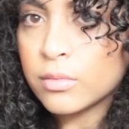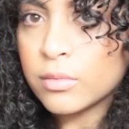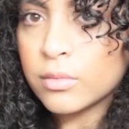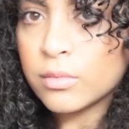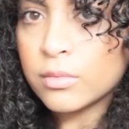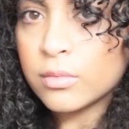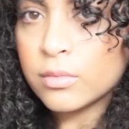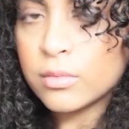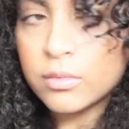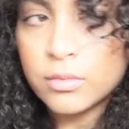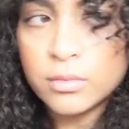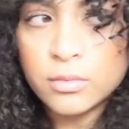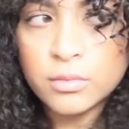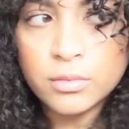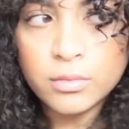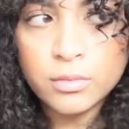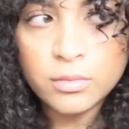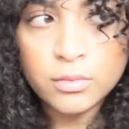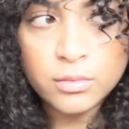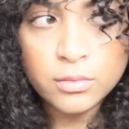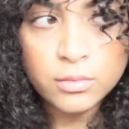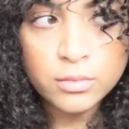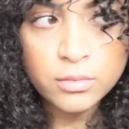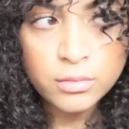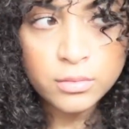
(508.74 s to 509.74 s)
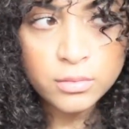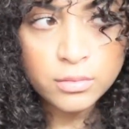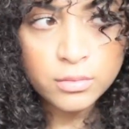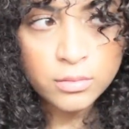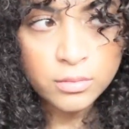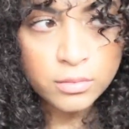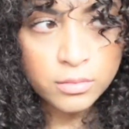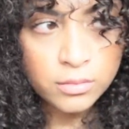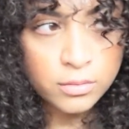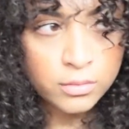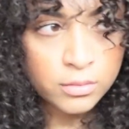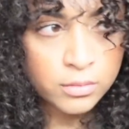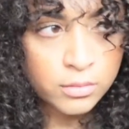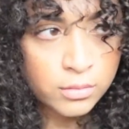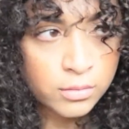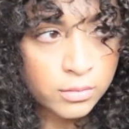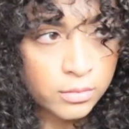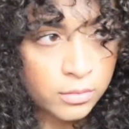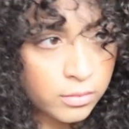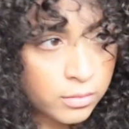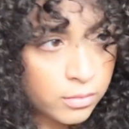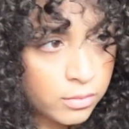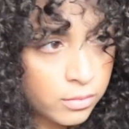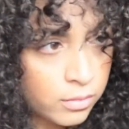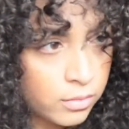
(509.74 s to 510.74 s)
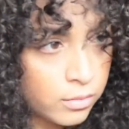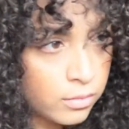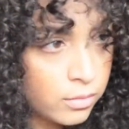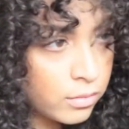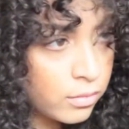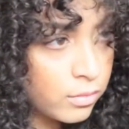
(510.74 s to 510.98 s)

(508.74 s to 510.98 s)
Nothing is said.